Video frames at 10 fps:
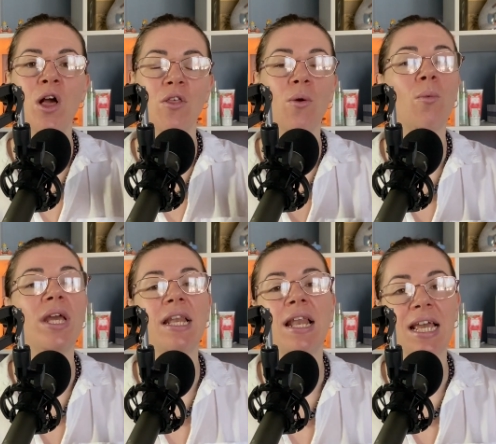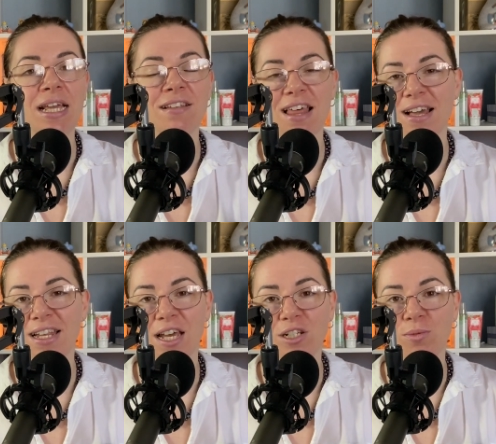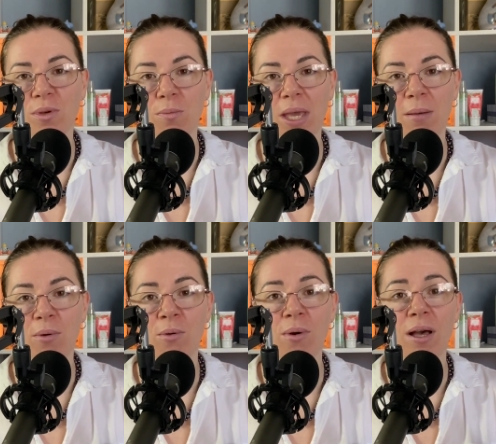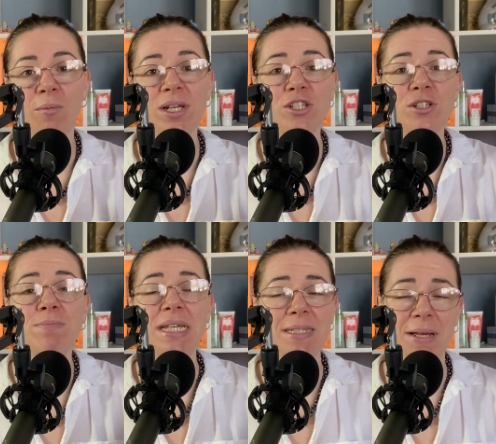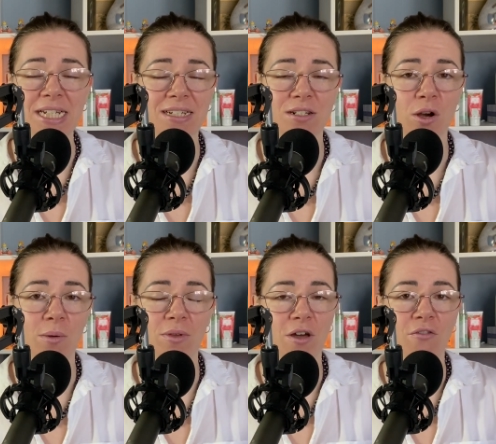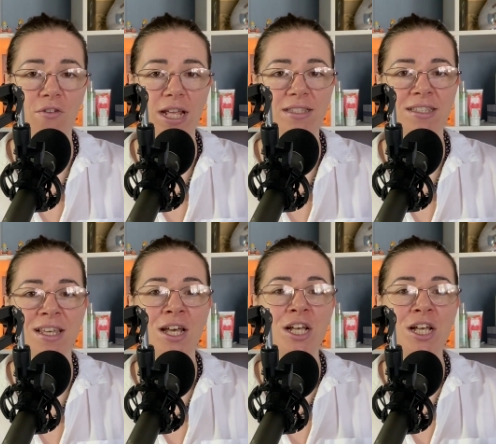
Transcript: that we need that connection with people, and we should be spending time with our friends.